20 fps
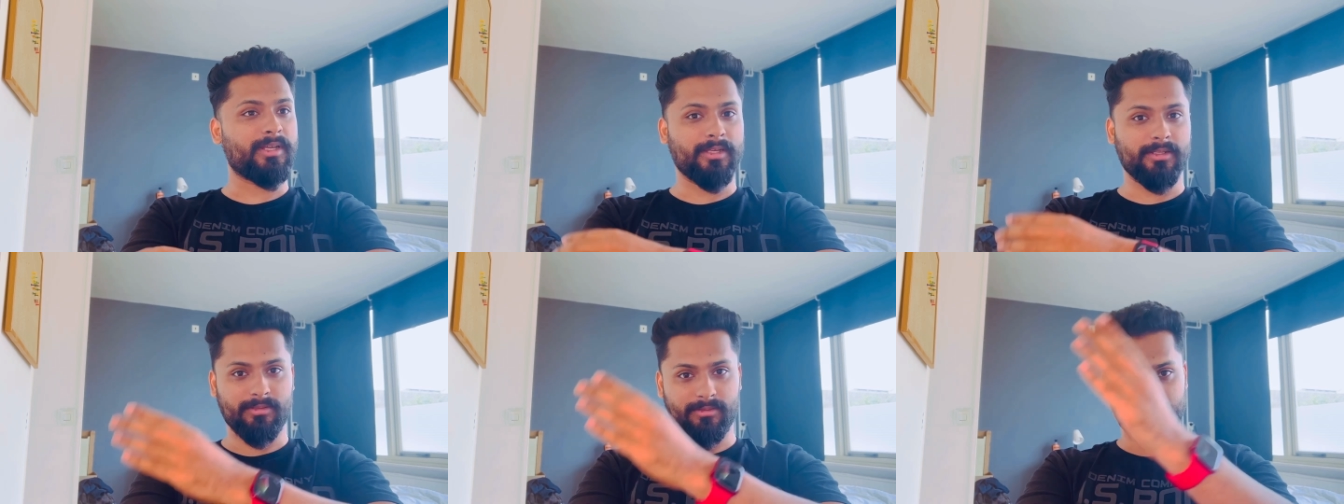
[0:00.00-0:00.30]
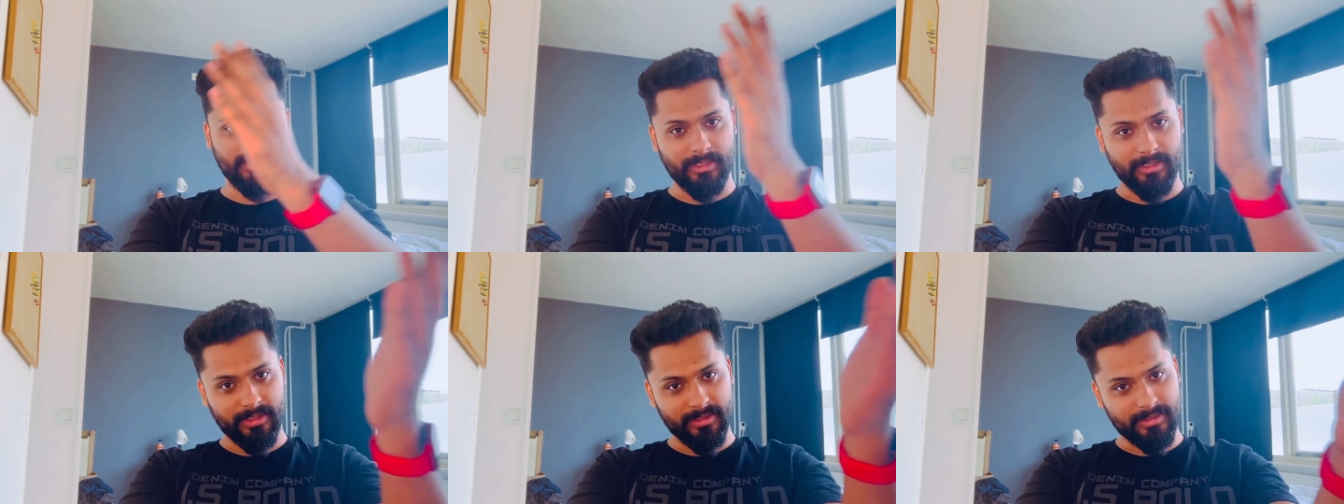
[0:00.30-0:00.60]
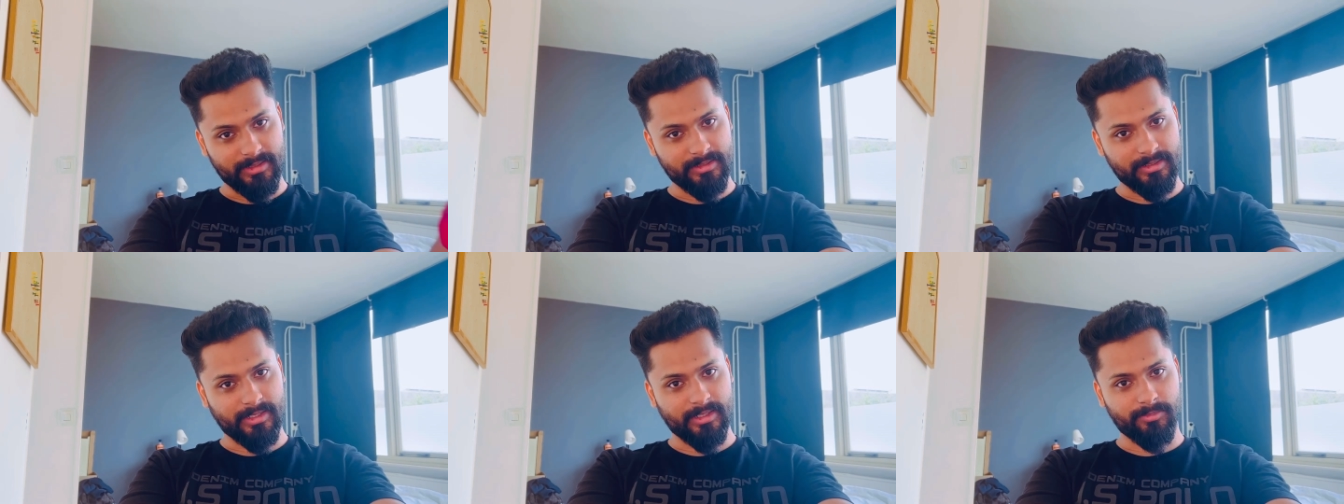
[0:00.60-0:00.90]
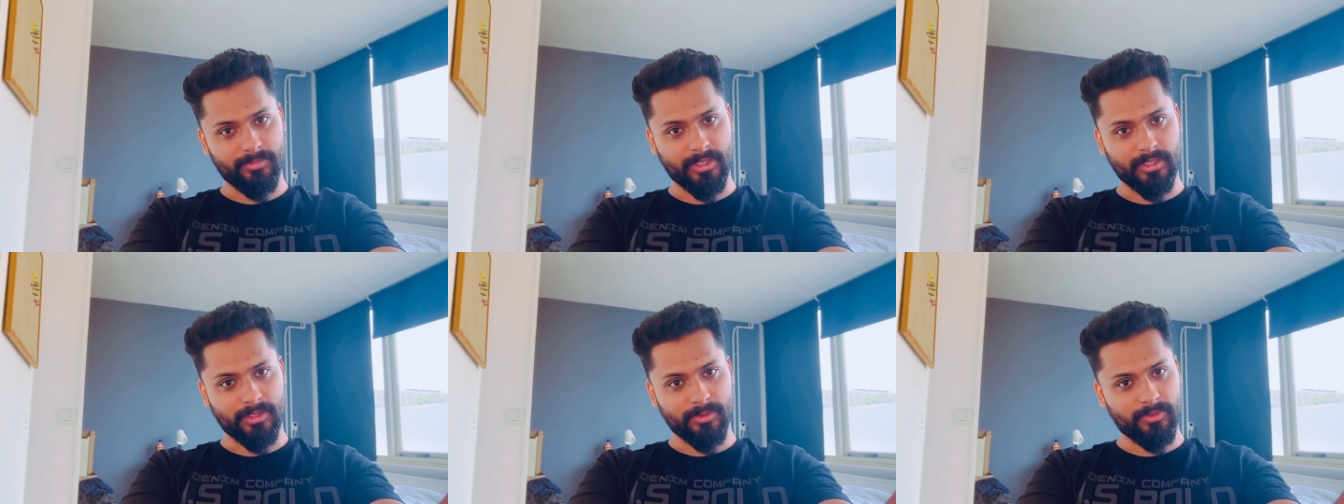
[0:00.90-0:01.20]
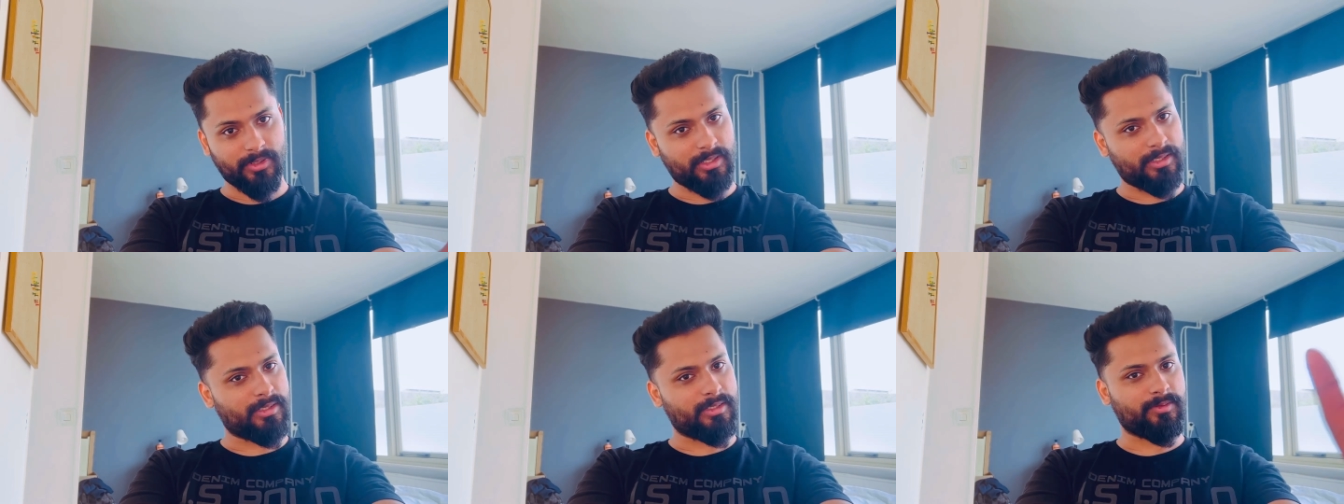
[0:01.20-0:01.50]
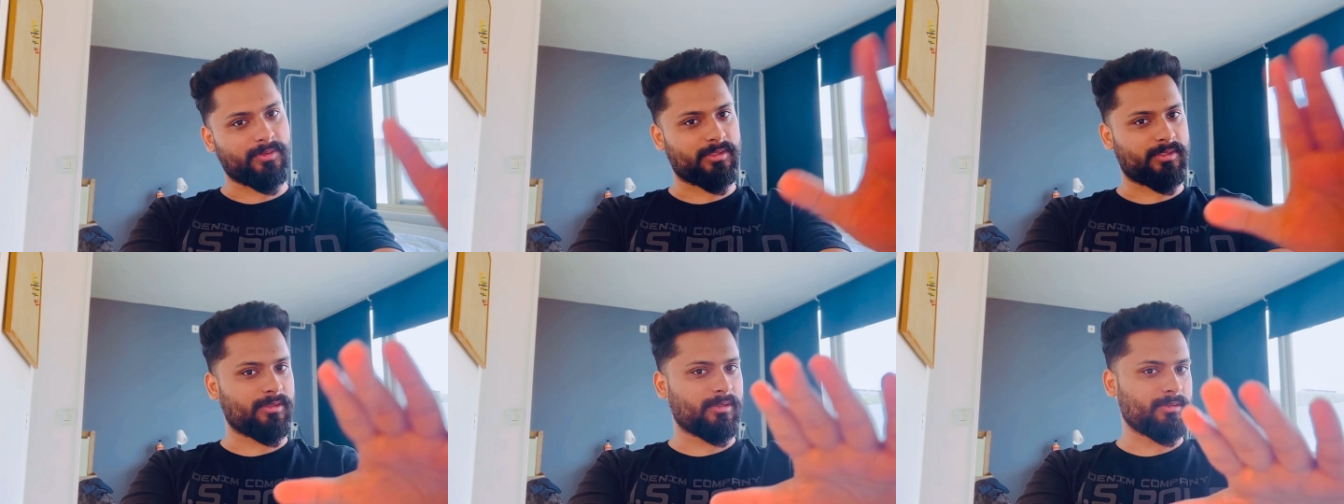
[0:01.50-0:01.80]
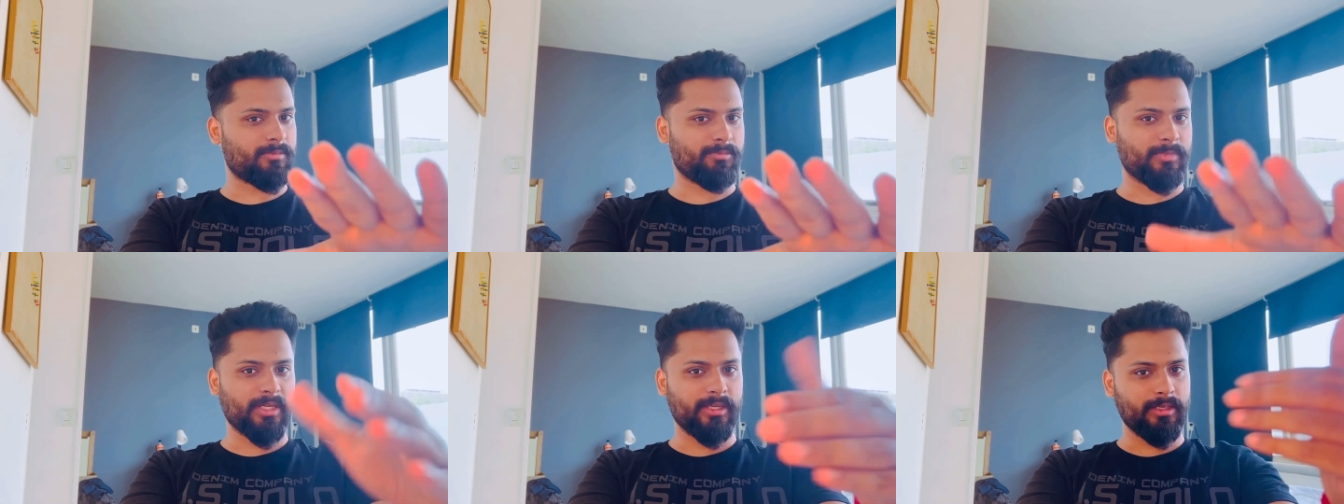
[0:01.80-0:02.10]
Secret agent charan, it was
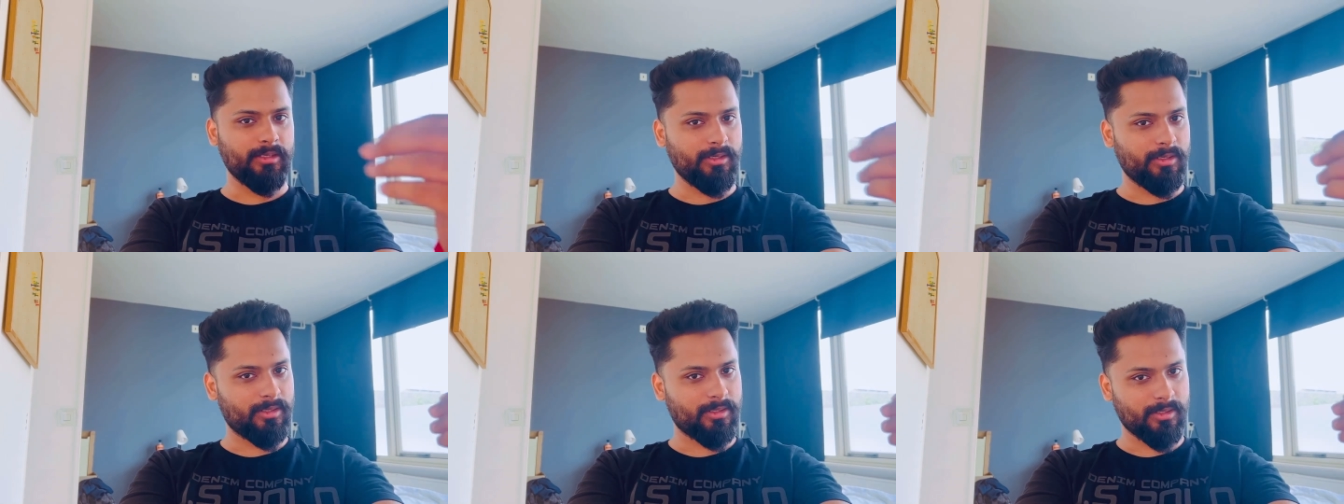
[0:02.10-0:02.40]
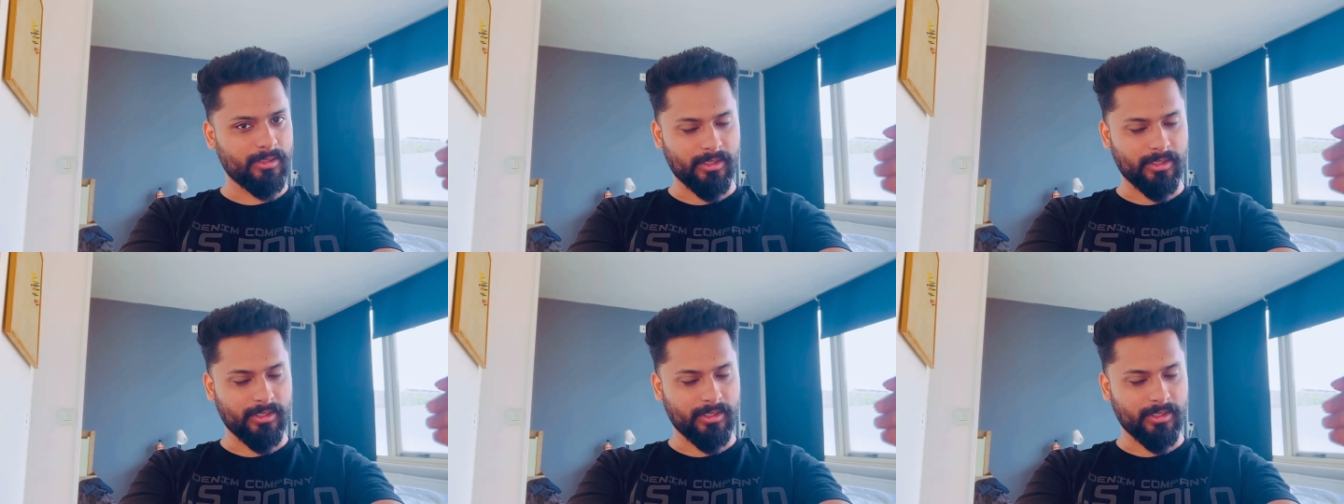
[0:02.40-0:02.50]
not mine.